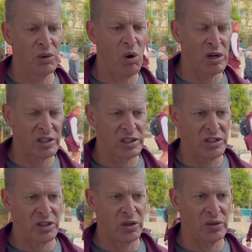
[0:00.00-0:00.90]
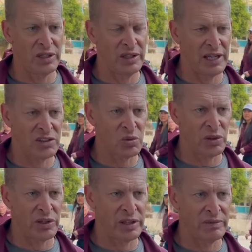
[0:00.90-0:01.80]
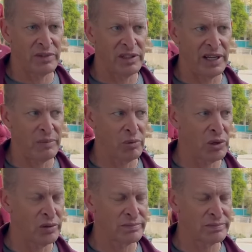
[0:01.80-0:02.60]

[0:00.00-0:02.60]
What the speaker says: they wanted to do, and then that's where the dam broke.